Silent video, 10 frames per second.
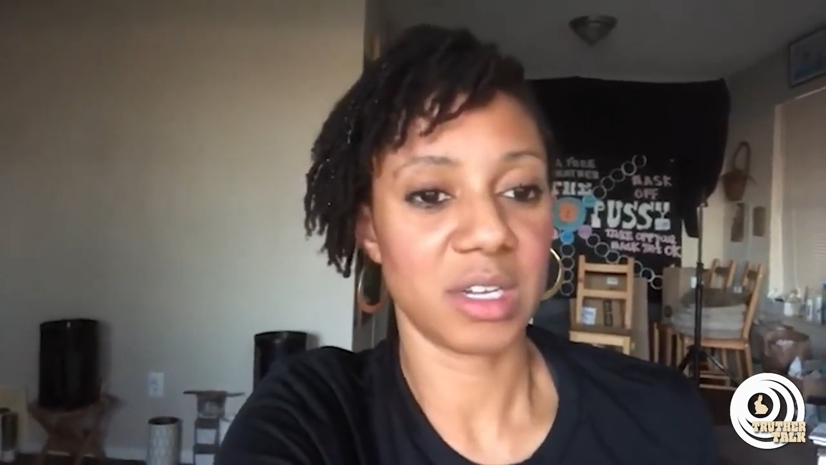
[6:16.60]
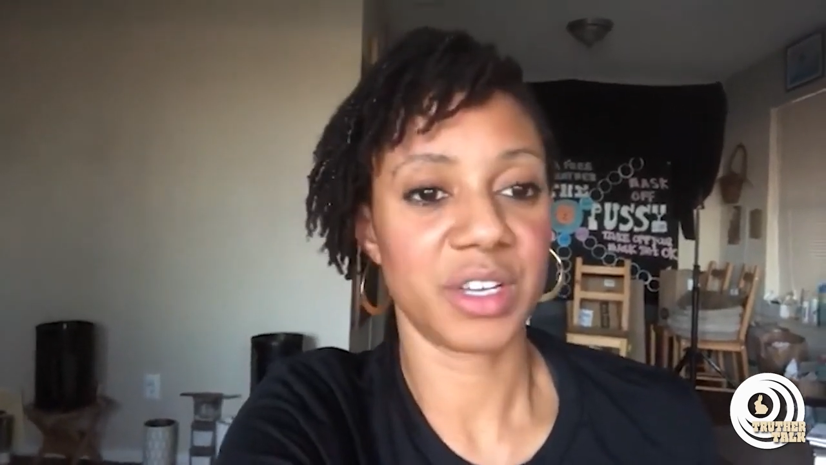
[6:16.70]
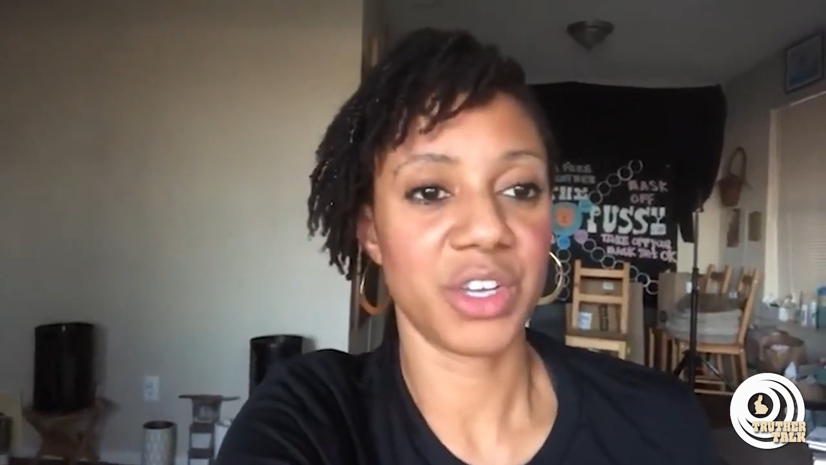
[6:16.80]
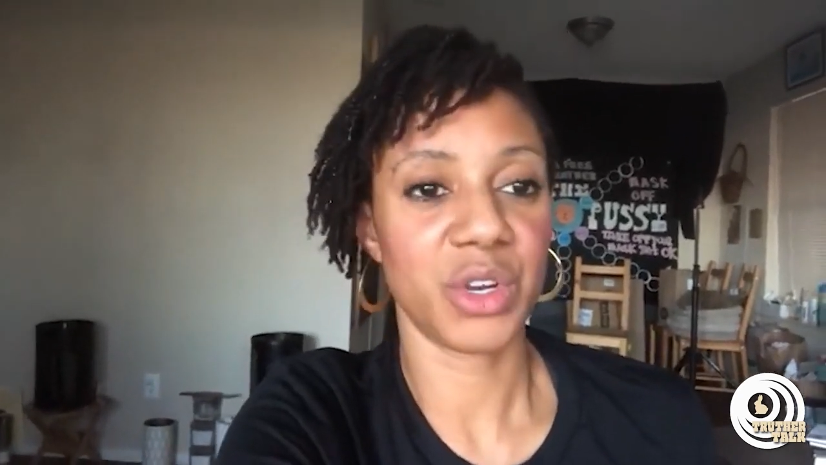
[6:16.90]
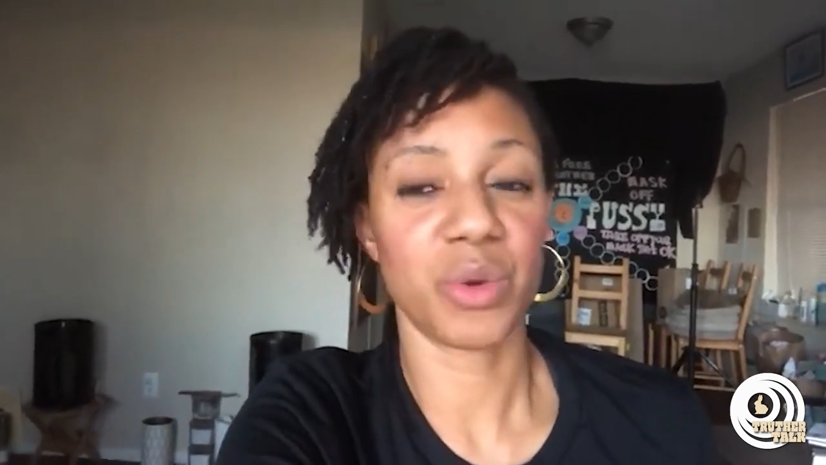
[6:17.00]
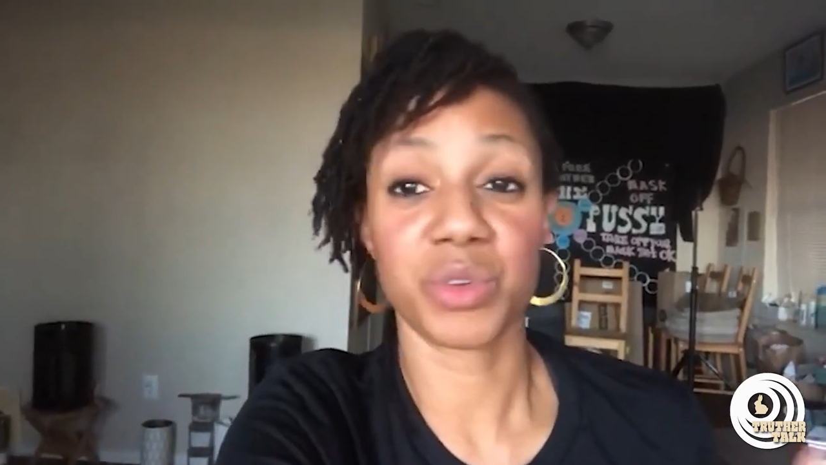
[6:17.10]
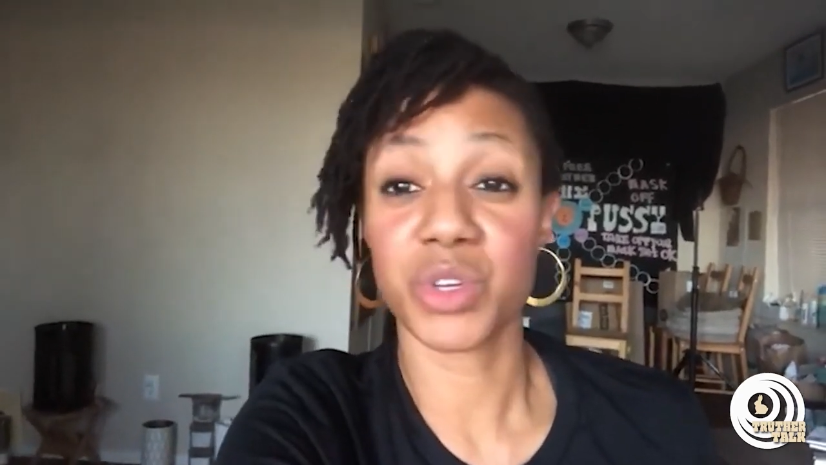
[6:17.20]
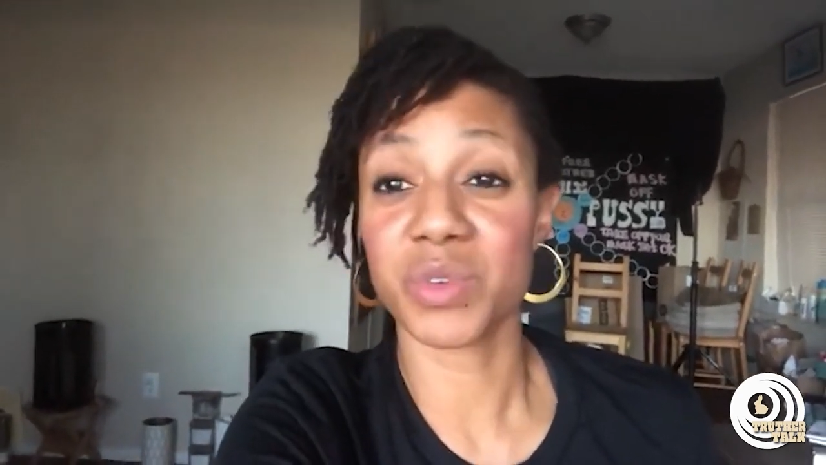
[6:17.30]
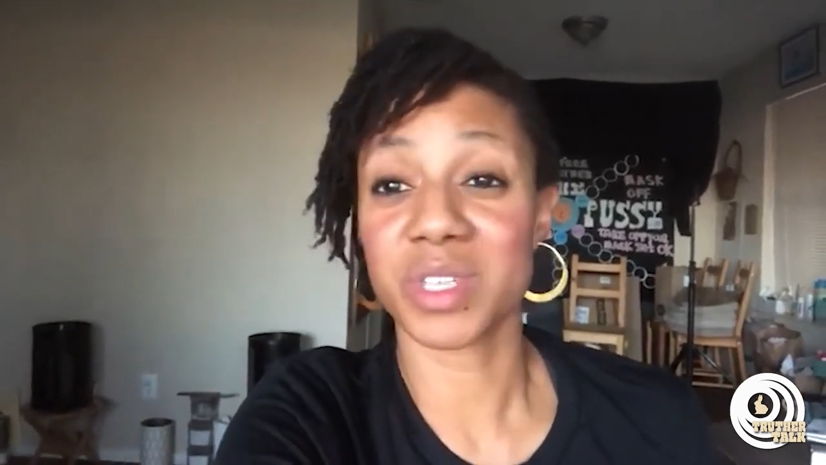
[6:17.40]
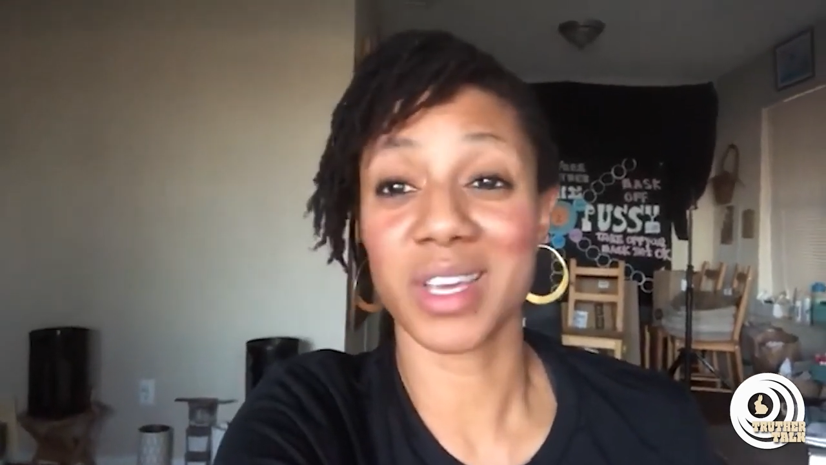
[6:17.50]

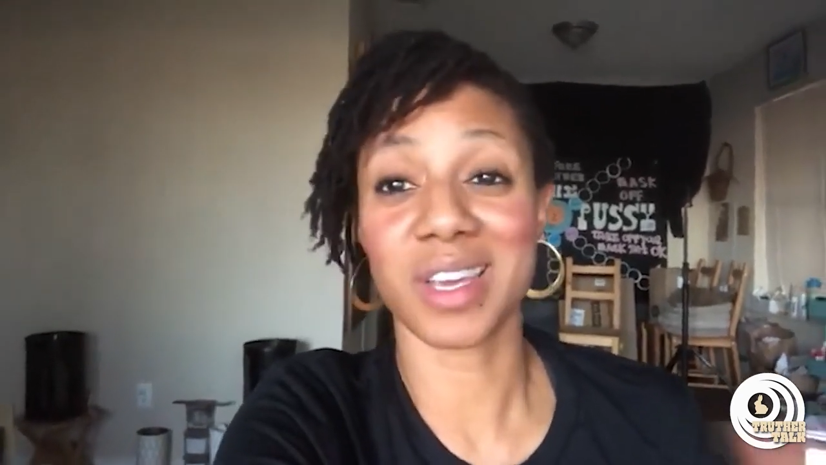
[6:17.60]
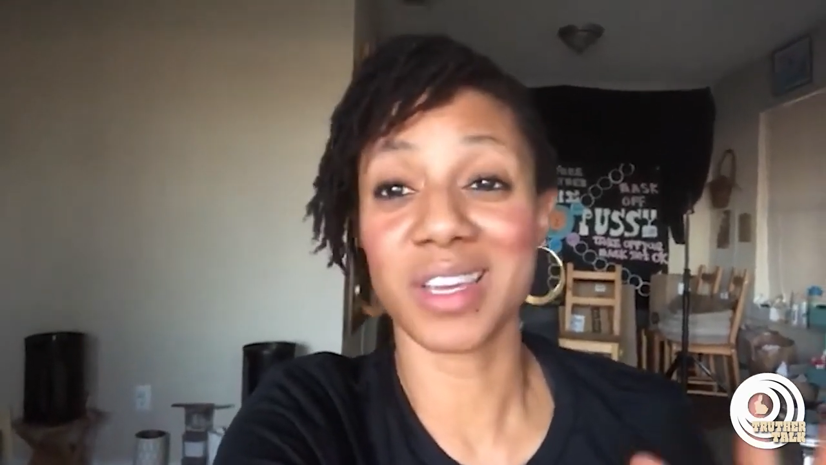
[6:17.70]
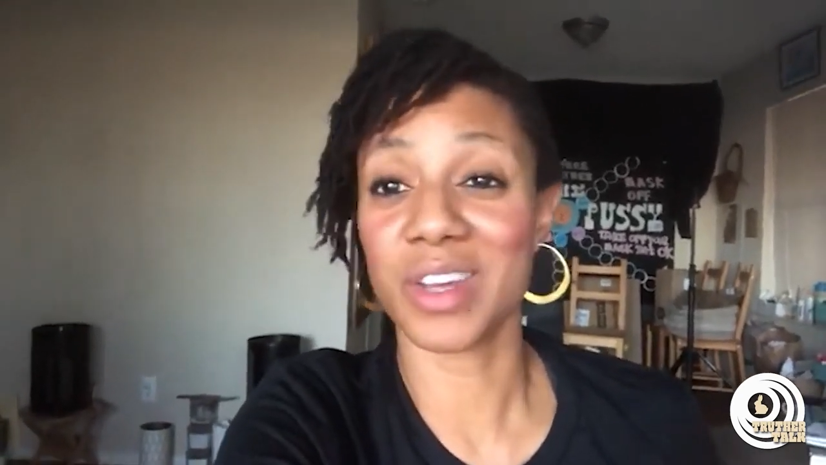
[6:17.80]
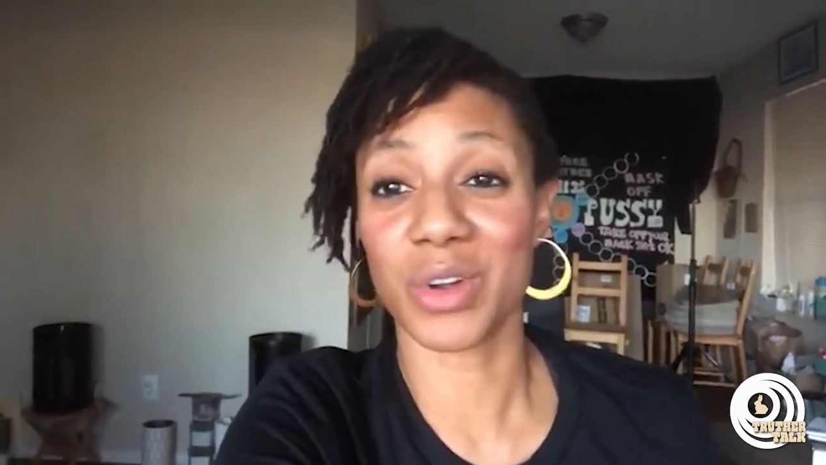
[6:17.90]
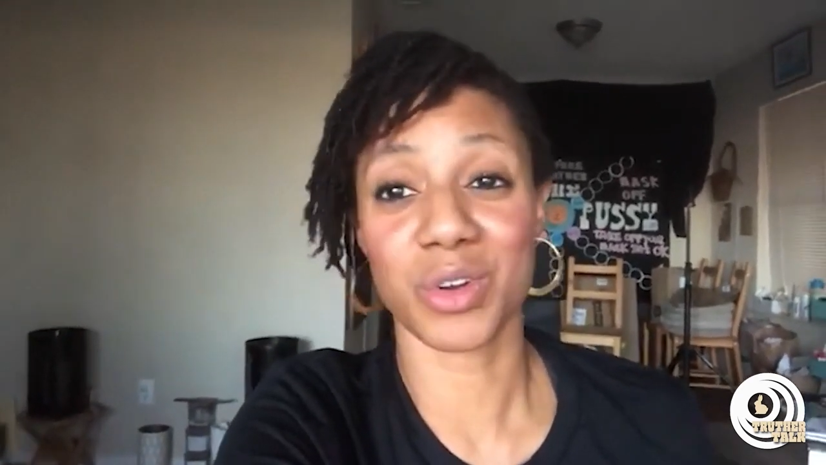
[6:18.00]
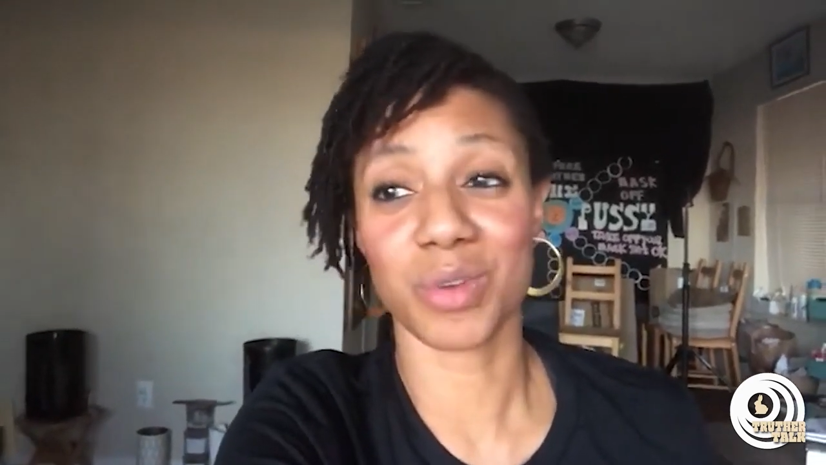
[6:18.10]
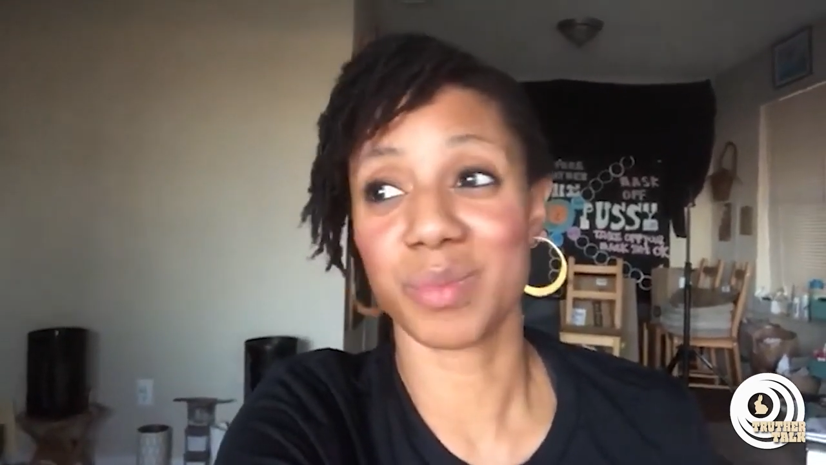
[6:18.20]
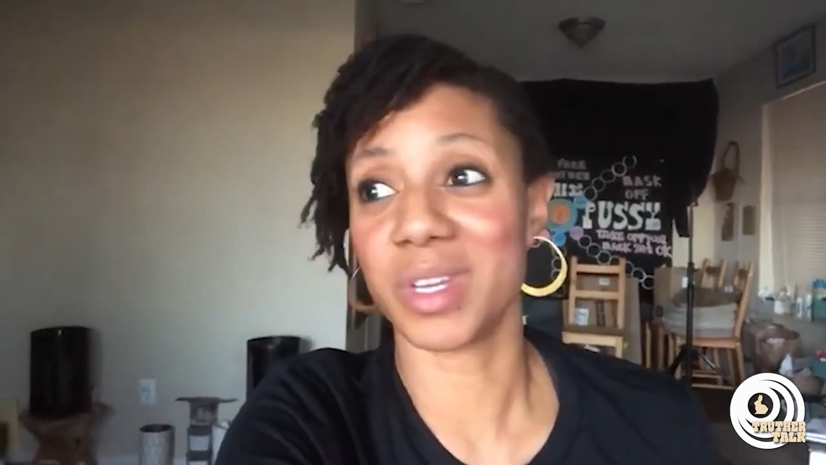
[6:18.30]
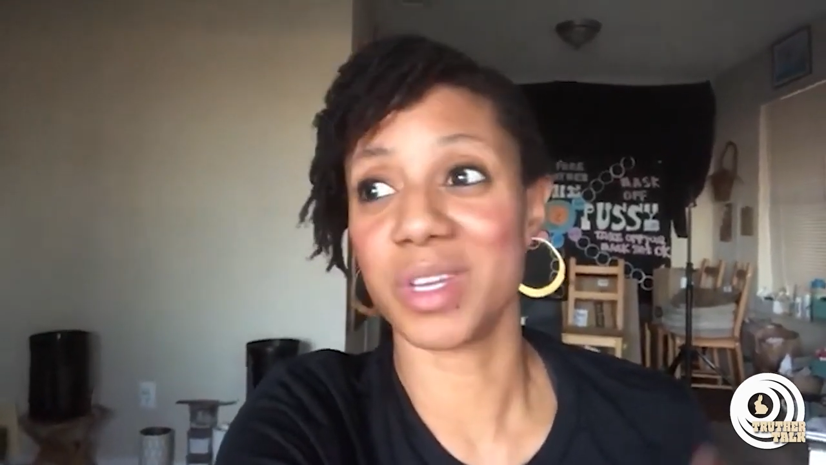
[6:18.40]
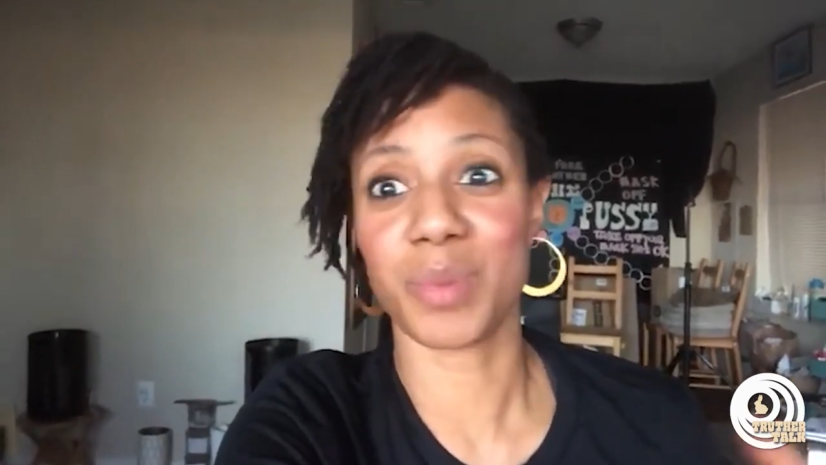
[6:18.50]
using any
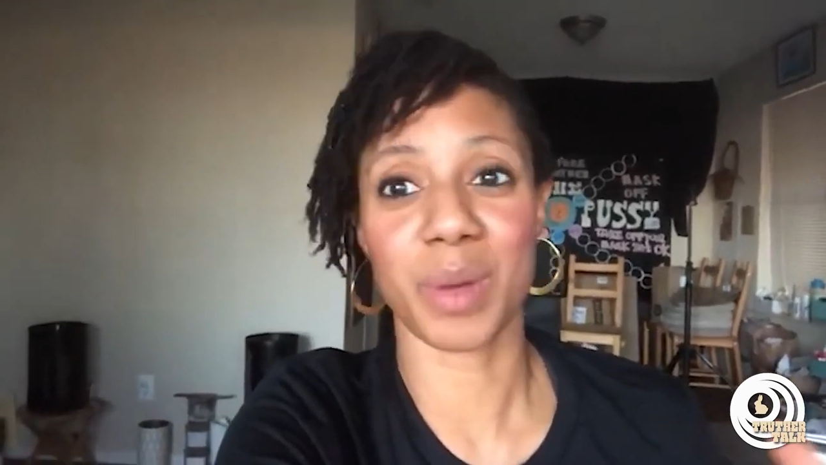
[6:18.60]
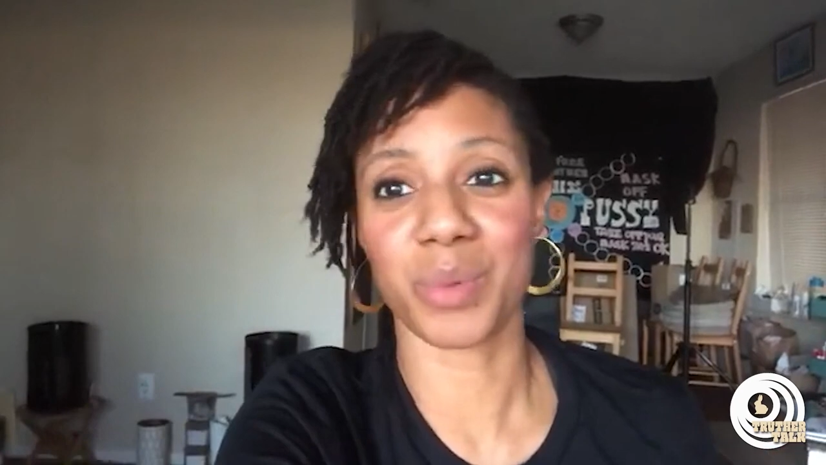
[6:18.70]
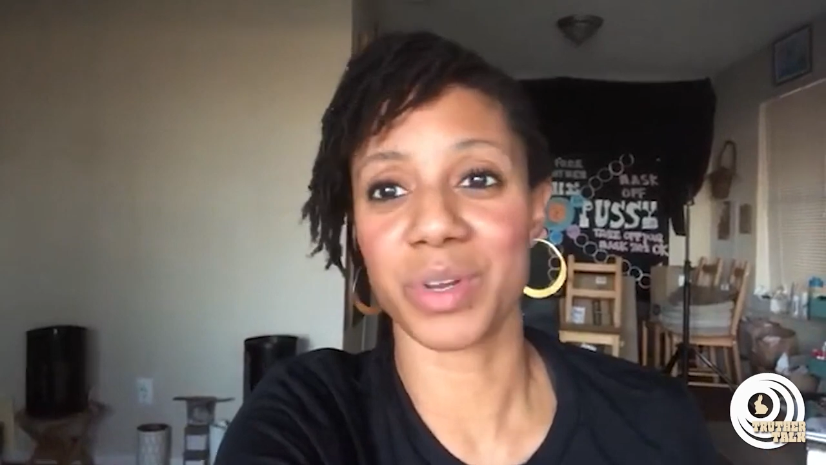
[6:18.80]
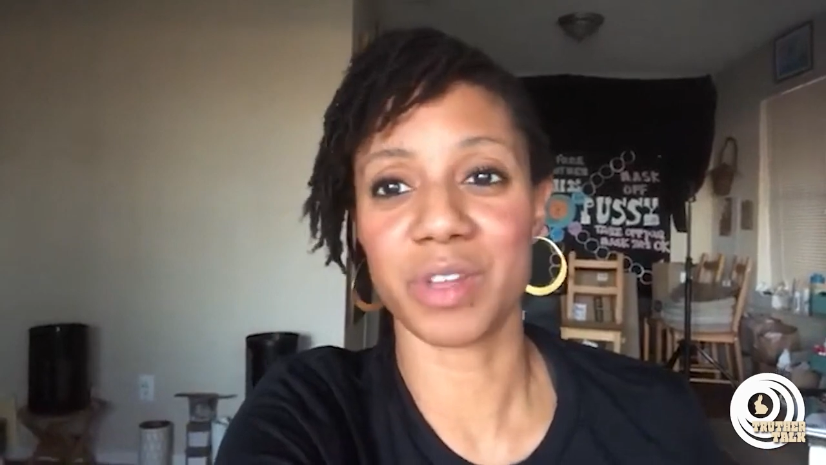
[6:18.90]
herb, any pepper,